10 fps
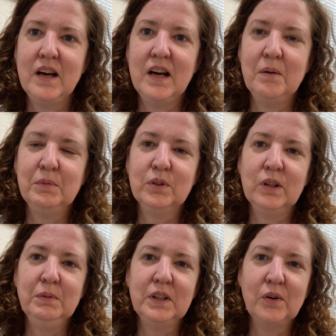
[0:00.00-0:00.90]
I'm
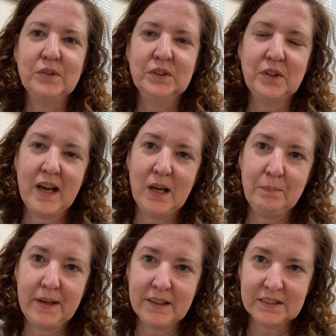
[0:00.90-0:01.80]
going to be going to
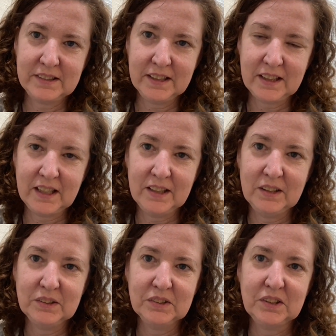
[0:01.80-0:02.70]
Outback
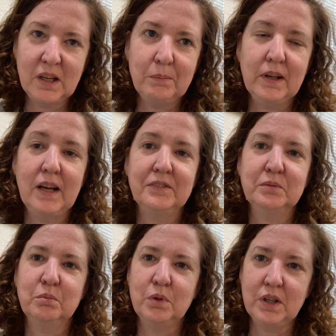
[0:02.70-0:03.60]
Steakhouse. I'm going to have
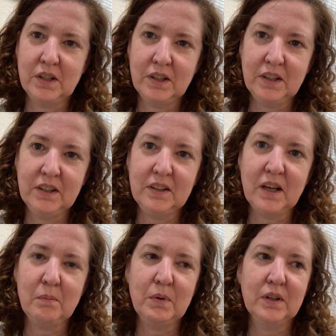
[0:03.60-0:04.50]
some wine.
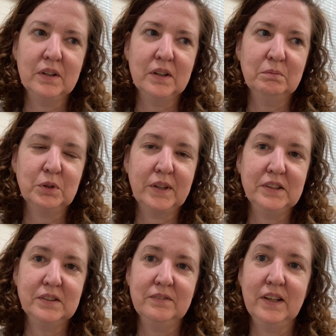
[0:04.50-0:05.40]
I'm going to um, try
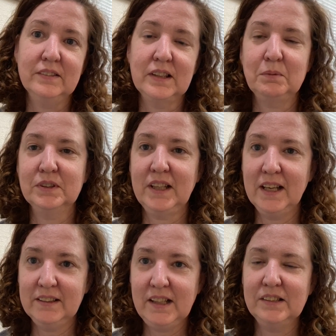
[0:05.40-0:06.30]
some Valentine's
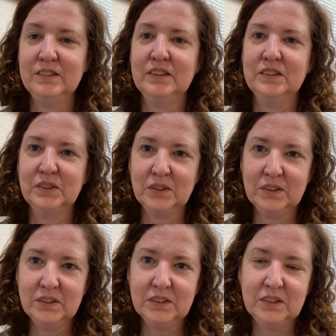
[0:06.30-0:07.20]
candy as
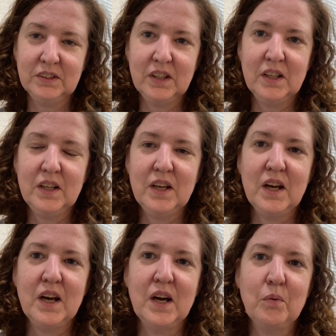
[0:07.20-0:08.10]
dessert.
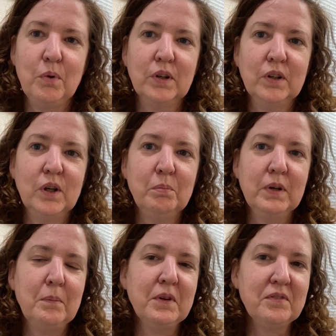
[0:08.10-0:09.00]
Uh, we're going to
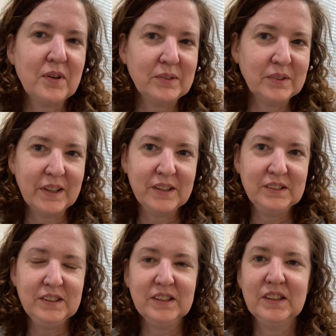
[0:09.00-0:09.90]
open up the phone
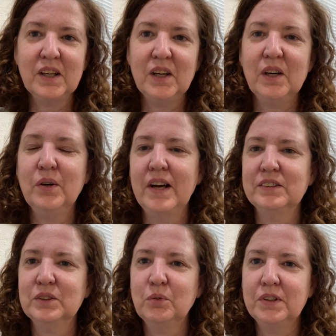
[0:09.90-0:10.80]
lines. You can call,
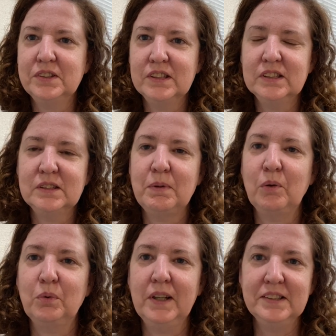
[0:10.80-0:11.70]
ask questions
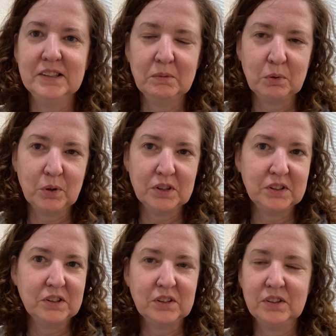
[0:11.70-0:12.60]
about relationship
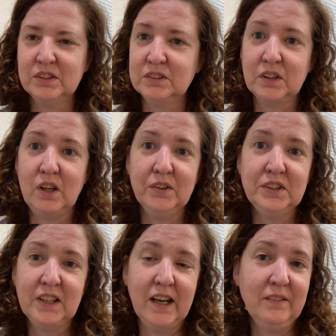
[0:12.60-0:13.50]
questions, or just call the
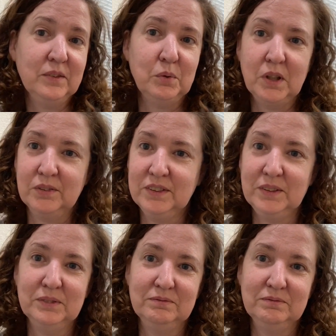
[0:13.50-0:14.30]
chat, whatever.